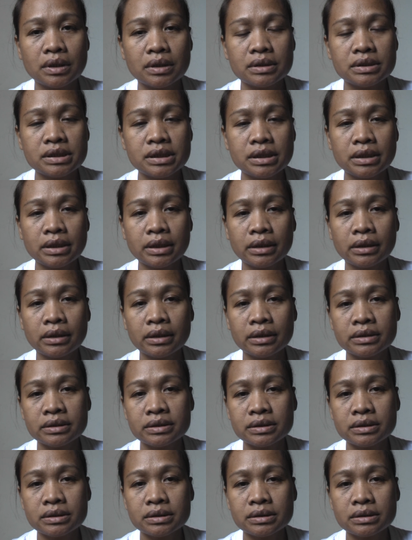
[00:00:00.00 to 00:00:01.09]
second
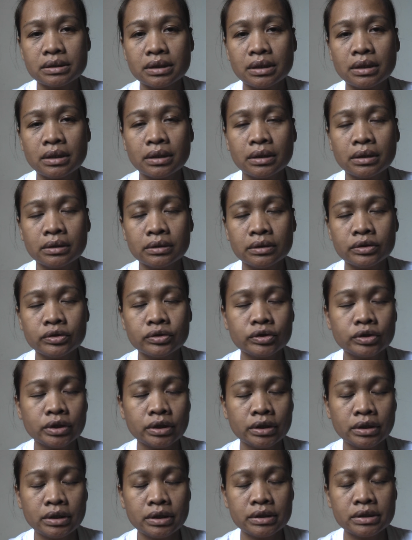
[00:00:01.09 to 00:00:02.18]
is uh, the
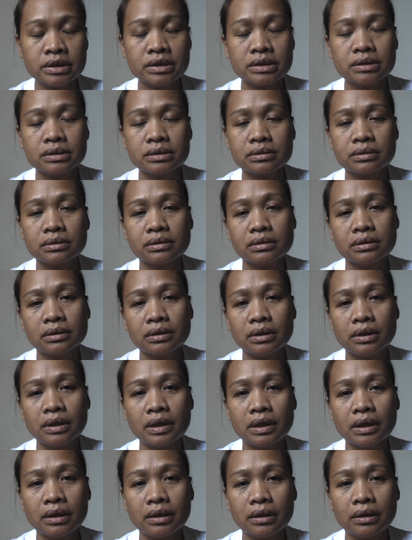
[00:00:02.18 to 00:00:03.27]
third is
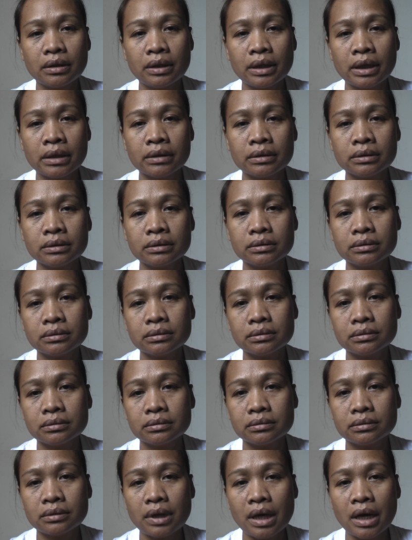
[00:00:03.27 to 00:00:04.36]
not
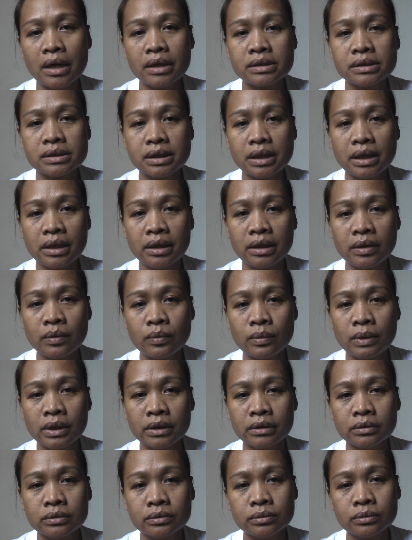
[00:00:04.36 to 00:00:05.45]
ask
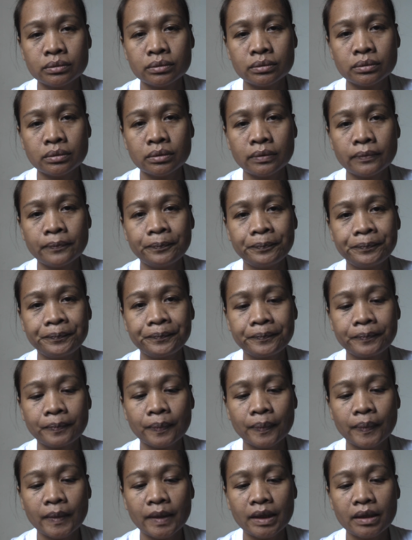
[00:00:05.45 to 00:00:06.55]
anyone to
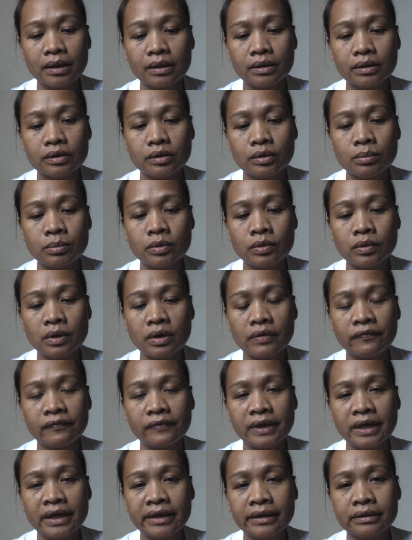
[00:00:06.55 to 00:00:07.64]
to book a
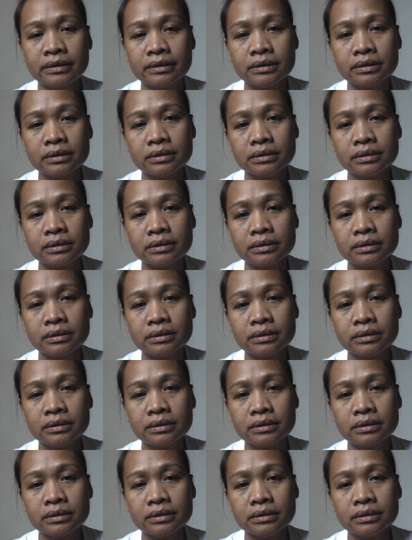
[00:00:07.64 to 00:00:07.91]
flight.